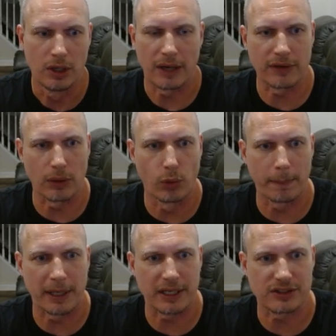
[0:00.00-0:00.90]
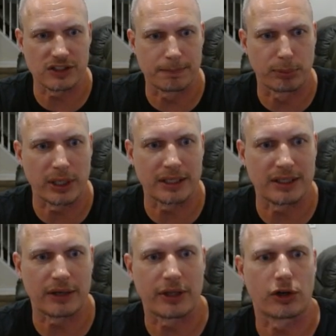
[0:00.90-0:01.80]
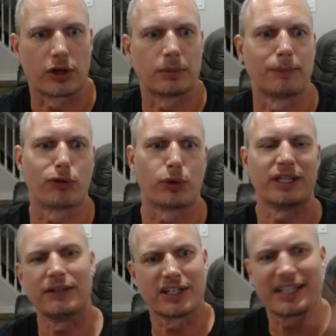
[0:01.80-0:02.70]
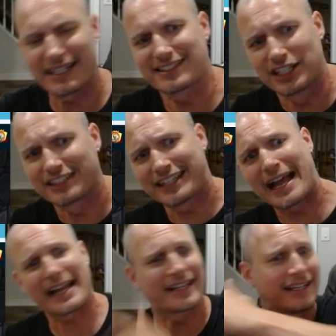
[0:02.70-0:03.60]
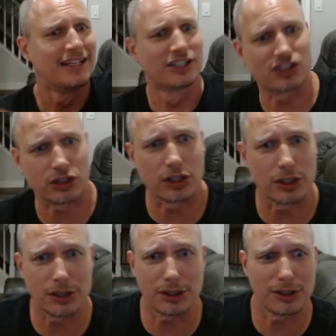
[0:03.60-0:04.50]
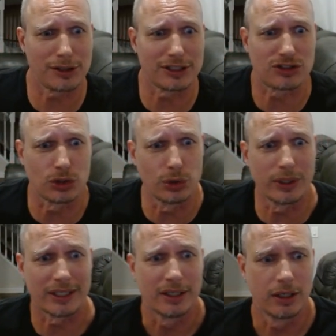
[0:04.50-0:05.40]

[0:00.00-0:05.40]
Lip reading: I've got War Pegasus breaking down that armor before he even gets an attack. Sucker! Let's do it!